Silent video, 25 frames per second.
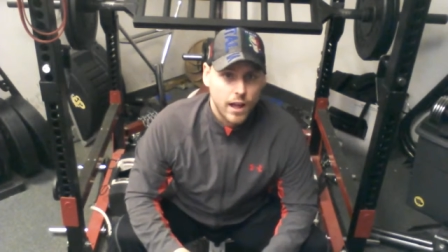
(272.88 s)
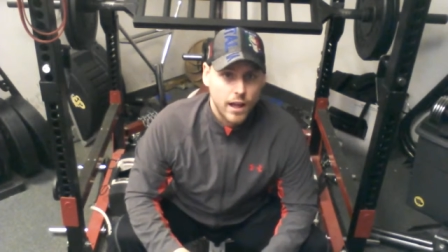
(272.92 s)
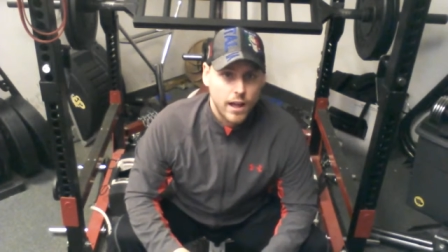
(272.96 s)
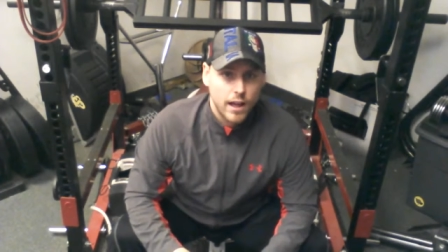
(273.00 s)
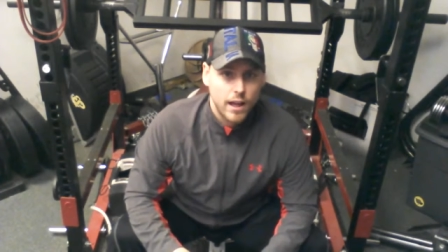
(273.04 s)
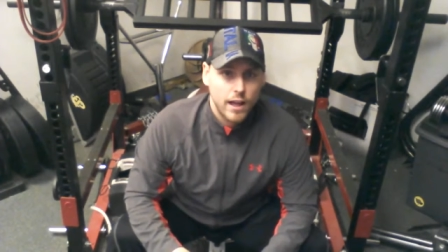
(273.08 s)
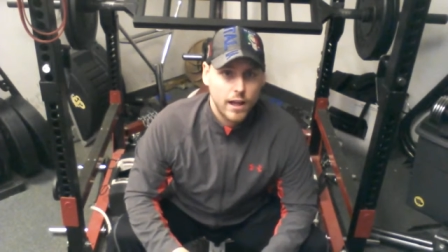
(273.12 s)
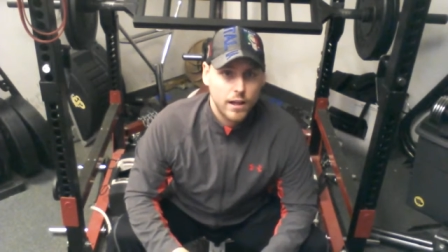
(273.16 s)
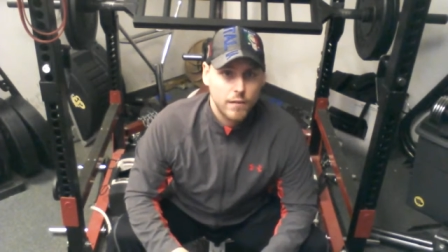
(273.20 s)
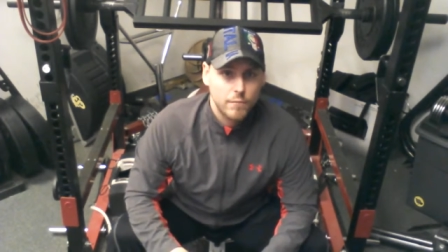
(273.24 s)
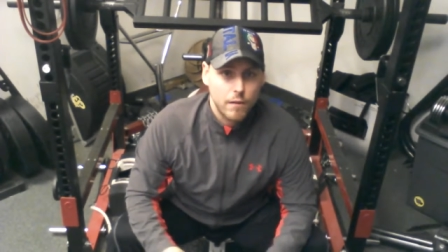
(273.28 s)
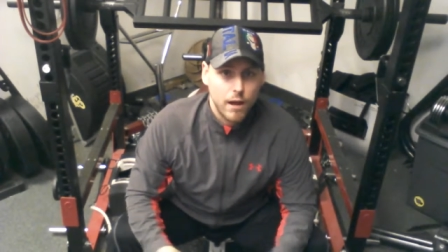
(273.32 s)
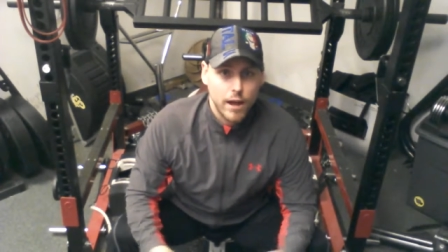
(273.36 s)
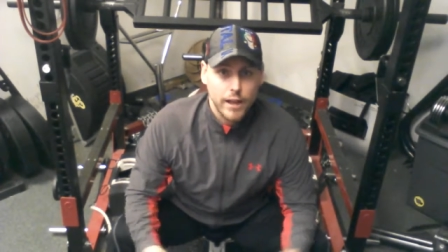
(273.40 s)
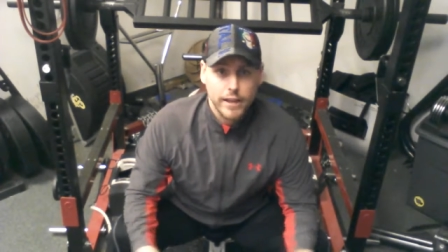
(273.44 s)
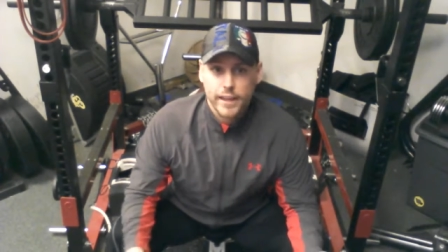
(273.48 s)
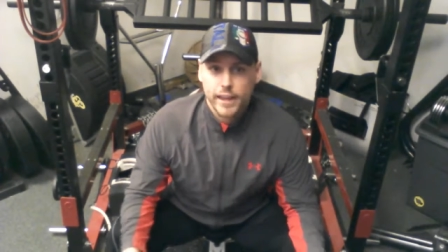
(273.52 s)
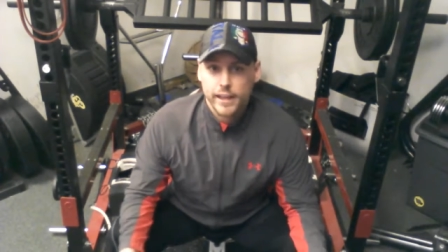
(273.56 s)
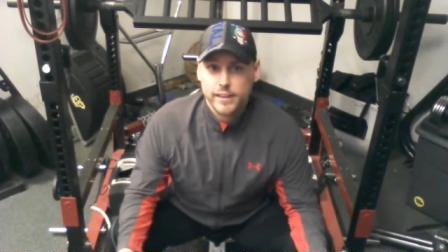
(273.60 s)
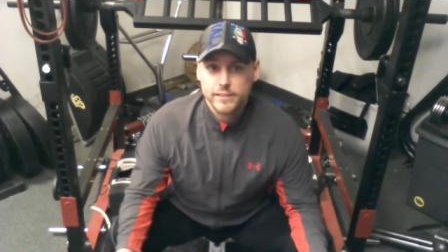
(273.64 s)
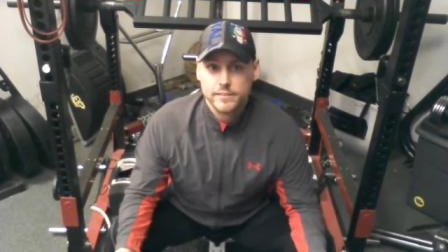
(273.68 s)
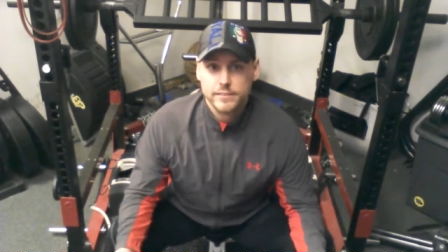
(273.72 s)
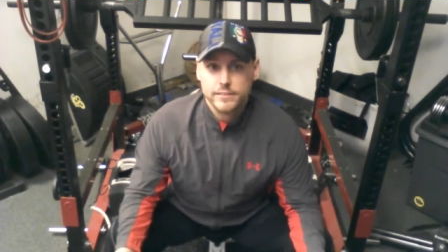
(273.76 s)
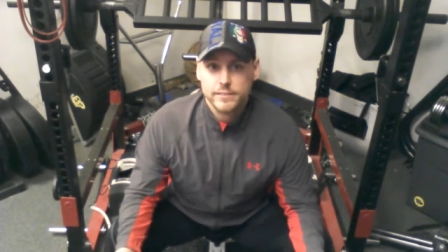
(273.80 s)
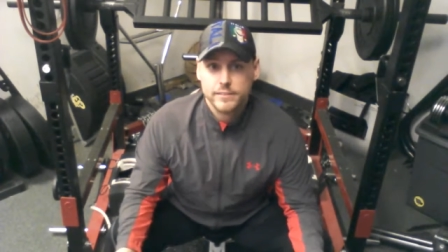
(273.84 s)
Uh, I
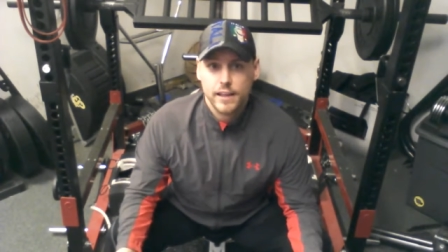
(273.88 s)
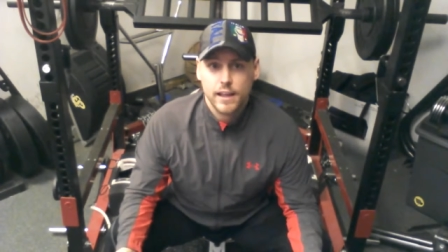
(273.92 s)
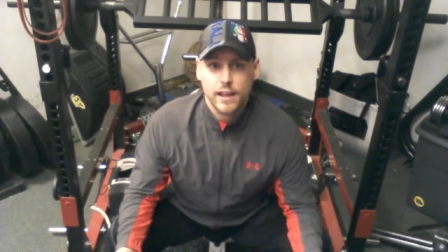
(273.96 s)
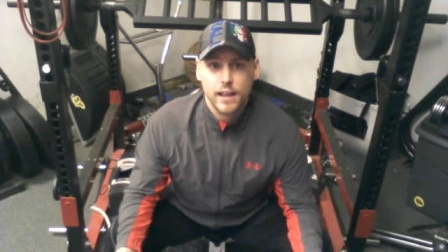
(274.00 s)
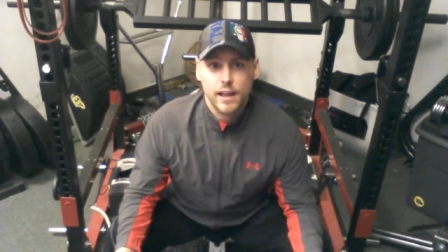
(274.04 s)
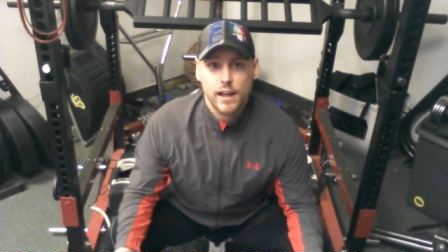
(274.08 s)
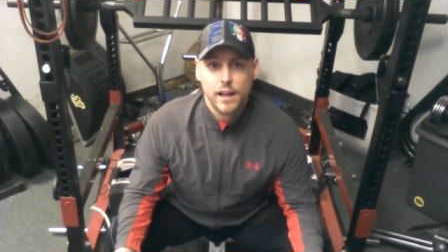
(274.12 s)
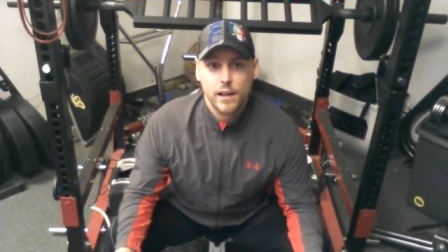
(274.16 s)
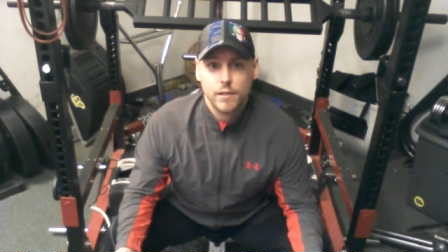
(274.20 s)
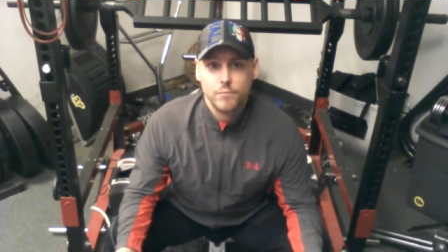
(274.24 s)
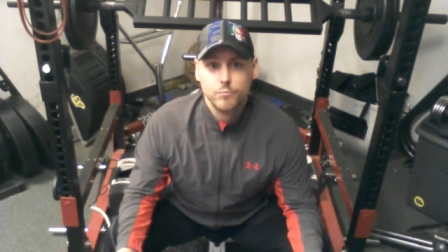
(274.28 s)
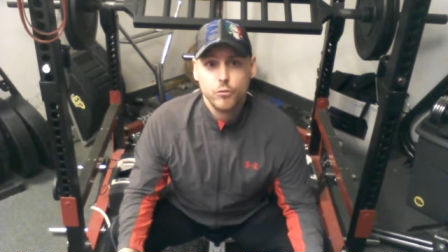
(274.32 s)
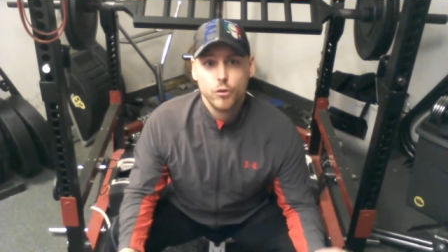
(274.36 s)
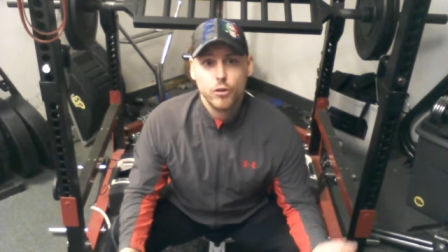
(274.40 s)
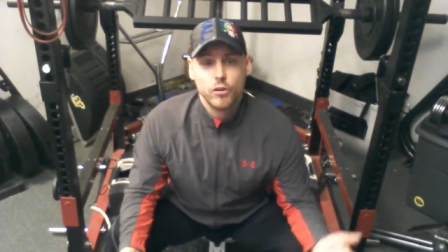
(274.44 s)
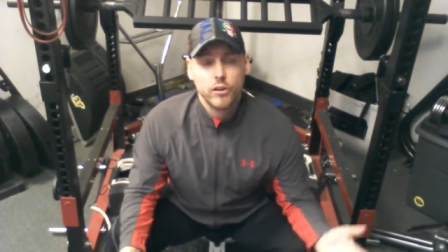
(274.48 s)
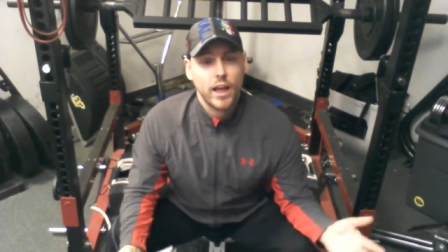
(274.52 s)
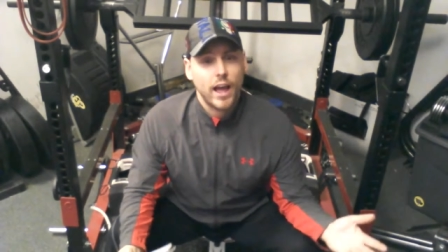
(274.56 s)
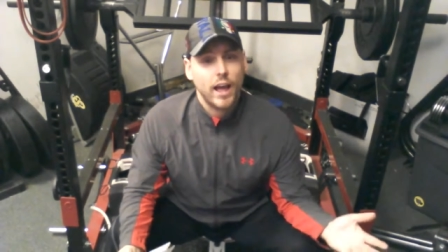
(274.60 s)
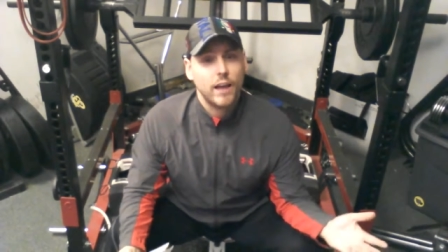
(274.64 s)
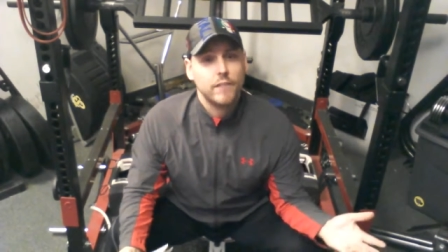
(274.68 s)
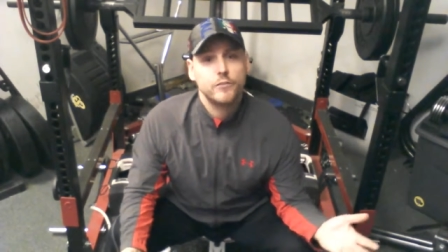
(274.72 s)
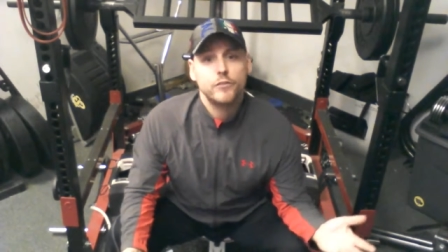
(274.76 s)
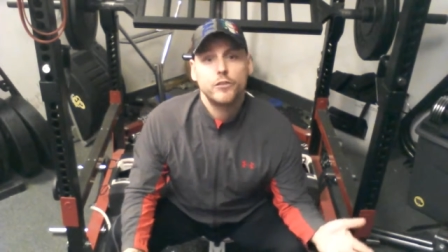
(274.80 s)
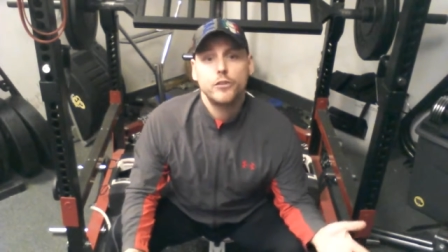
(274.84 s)
guess uh,
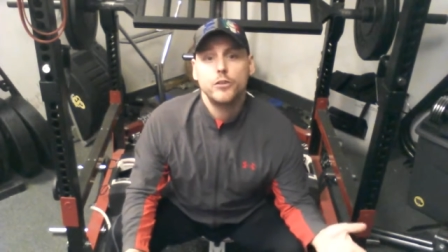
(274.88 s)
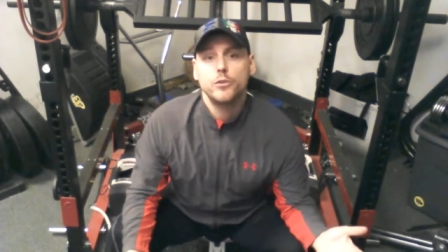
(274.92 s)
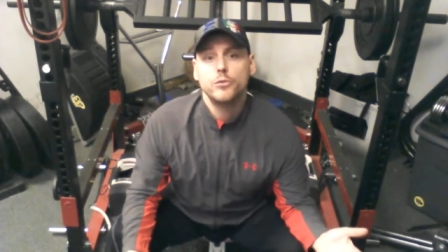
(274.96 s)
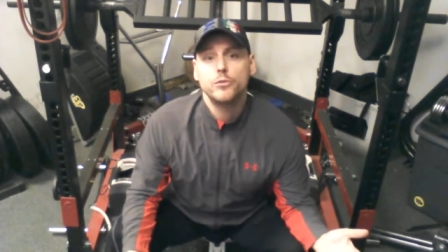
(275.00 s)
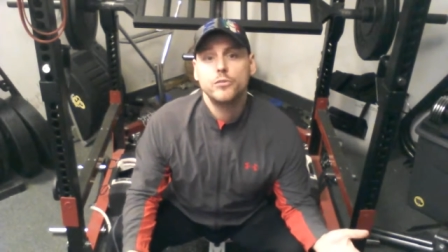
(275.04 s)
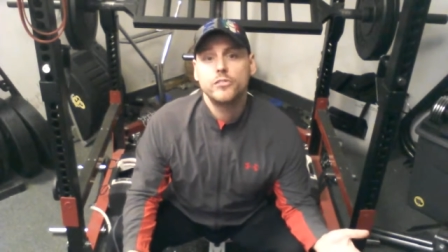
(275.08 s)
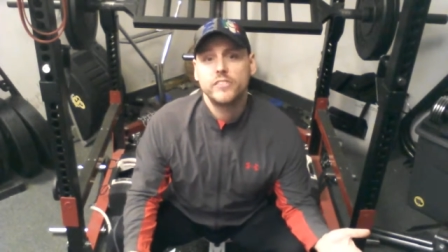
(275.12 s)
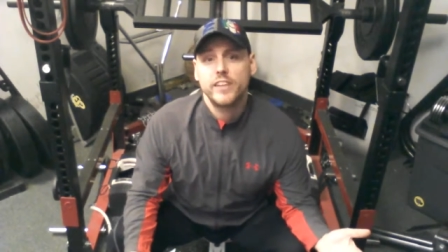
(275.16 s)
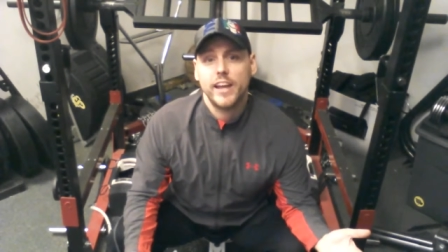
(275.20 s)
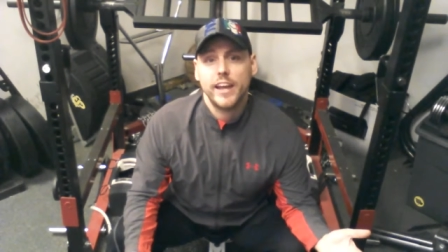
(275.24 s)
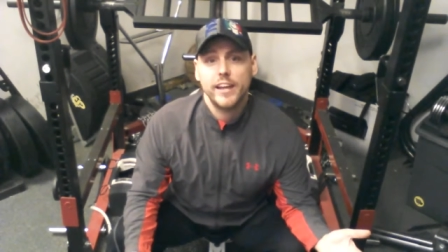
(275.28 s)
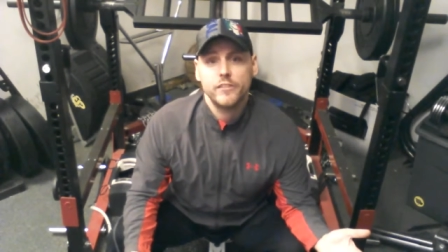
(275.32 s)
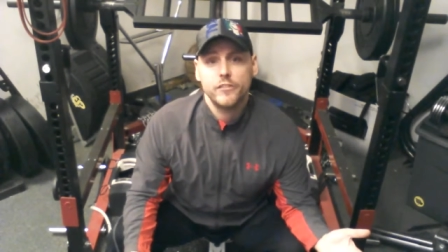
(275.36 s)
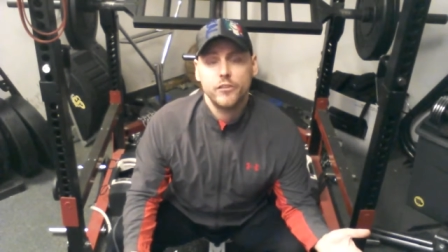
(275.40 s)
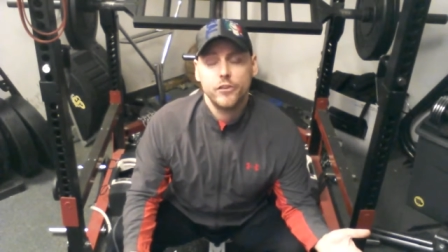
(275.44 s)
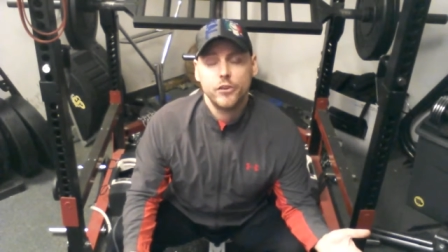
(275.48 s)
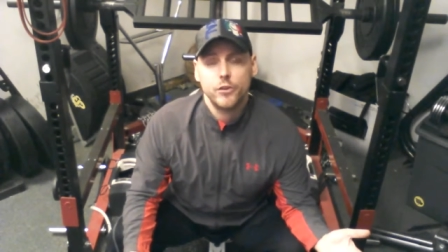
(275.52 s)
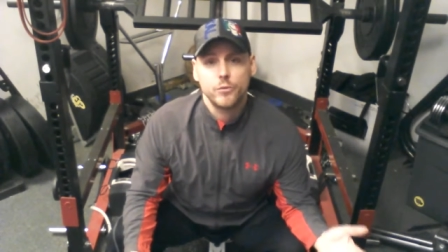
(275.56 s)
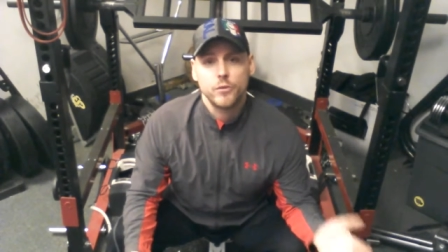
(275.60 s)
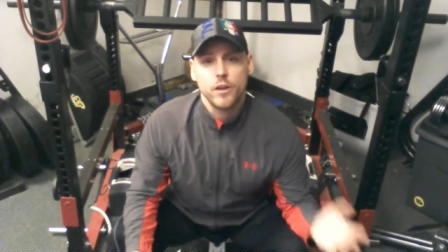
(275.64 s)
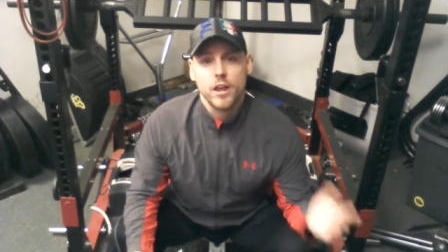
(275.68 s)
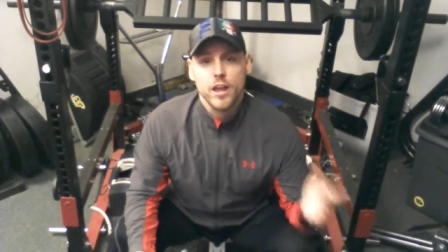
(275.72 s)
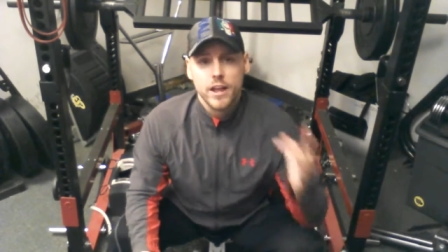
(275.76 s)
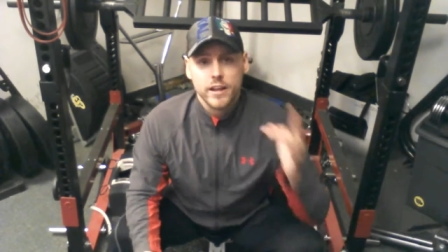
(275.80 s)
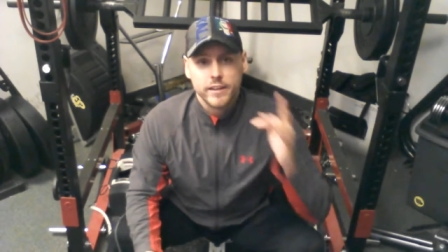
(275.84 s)
you'll have to stay
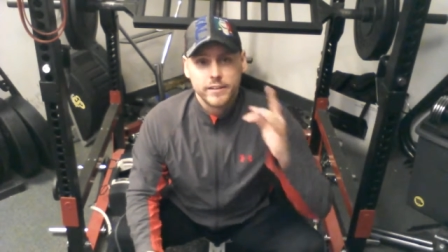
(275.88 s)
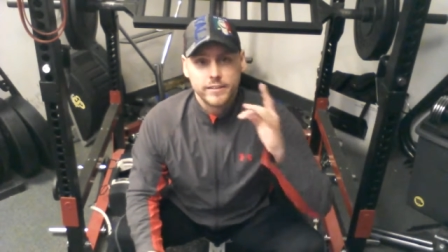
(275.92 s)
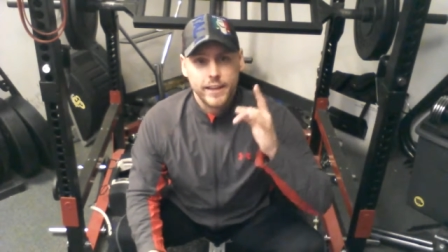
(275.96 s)
tuned.